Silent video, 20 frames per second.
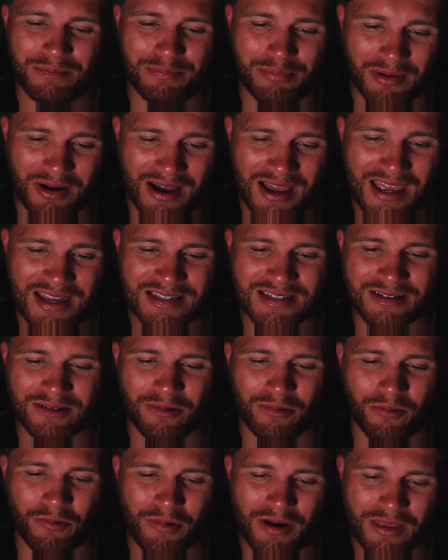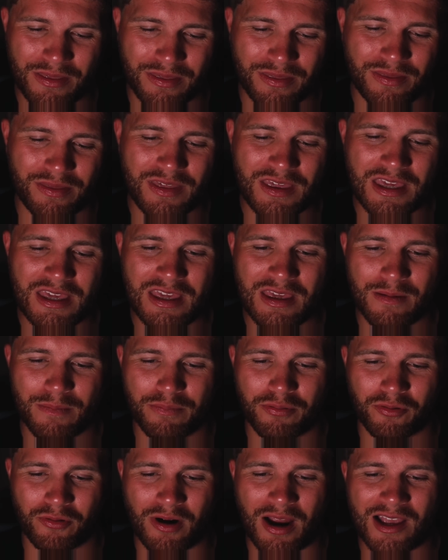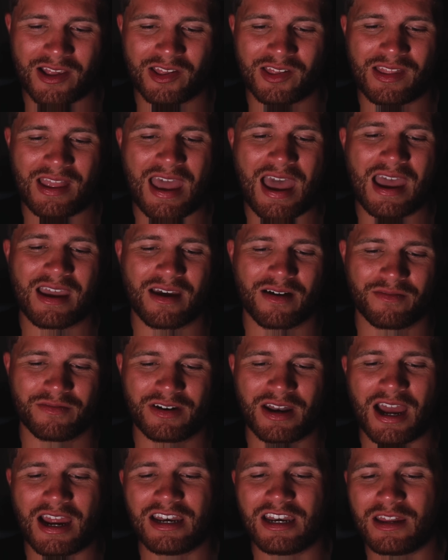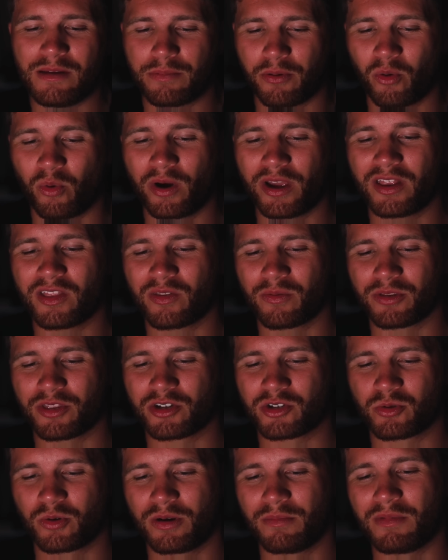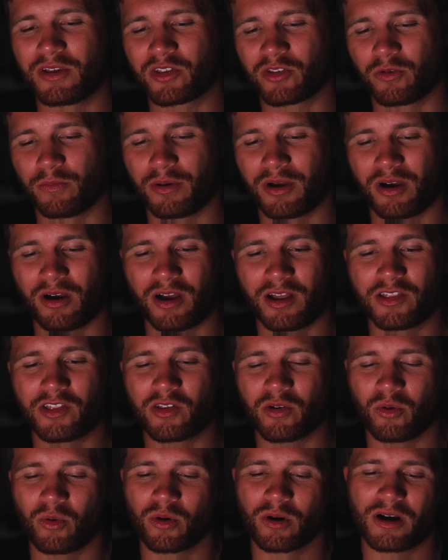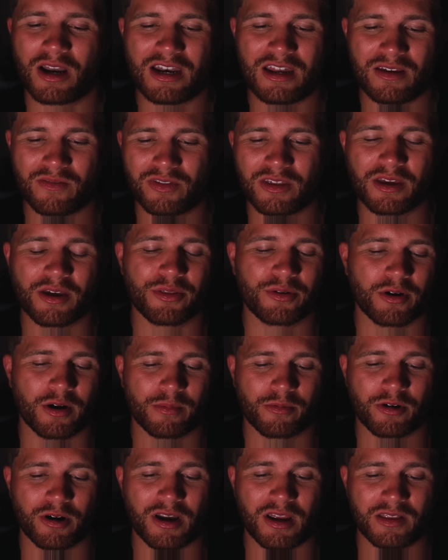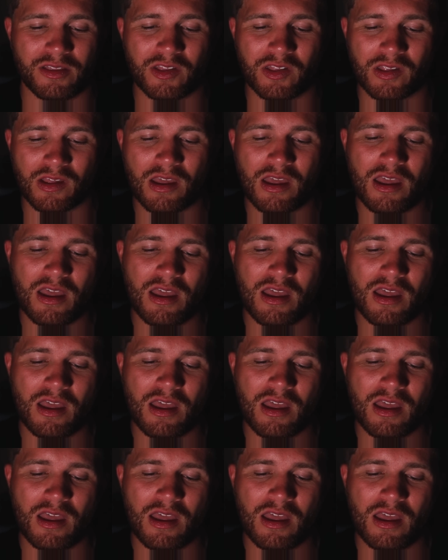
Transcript: But with the price tag of 90 points with the twin missile pods or any of the other upgrades,